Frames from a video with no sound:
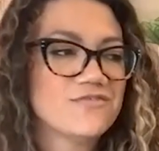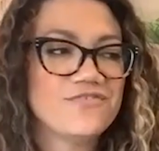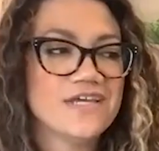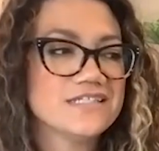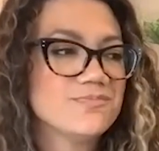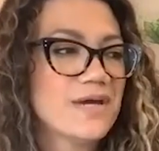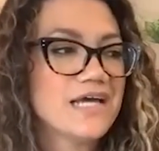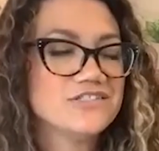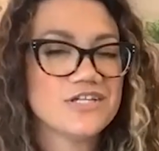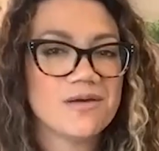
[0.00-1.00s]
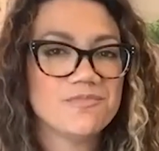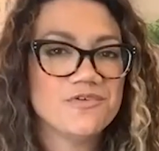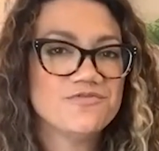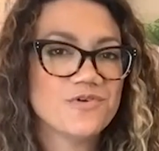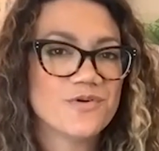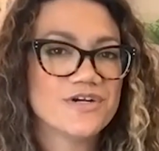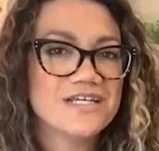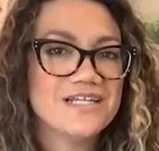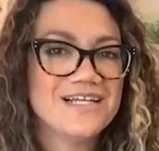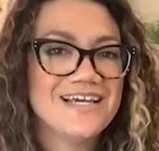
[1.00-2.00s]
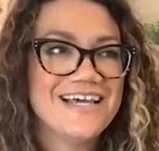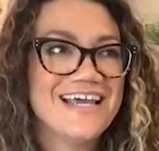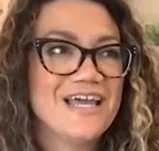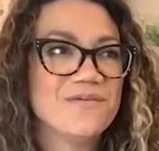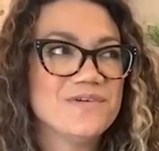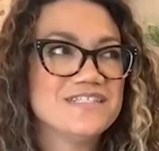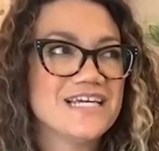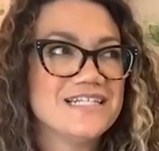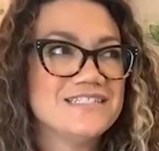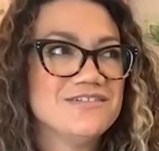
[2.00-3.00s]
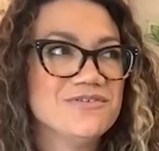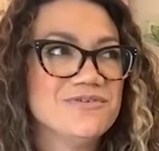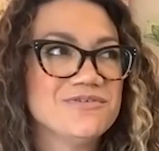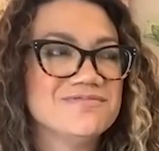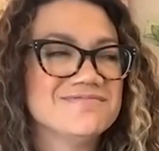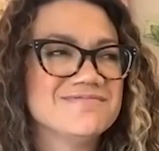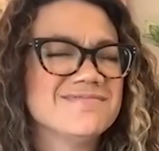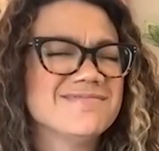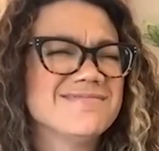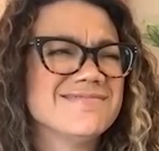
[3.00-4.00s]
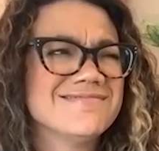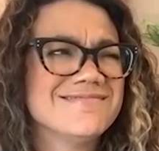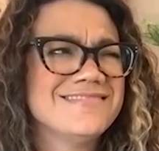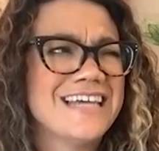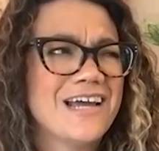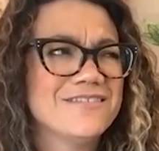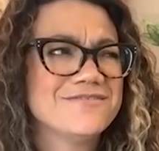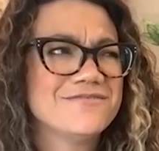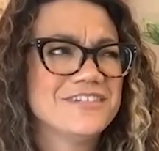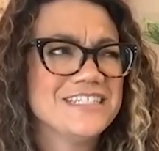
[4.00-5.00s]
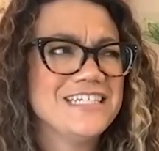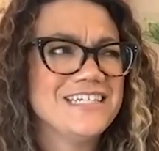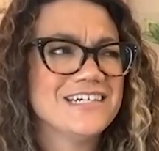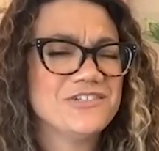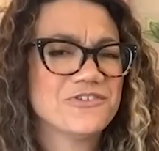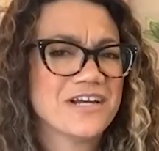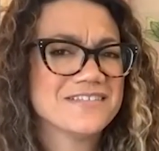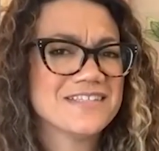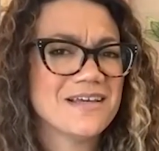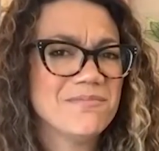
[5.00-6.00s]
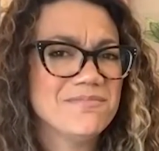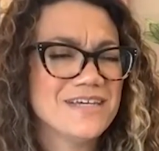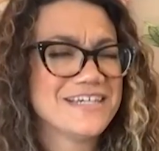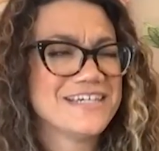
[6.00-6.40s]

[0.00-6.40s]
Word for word: fix, patch up, move forward in, and we tend to not really address them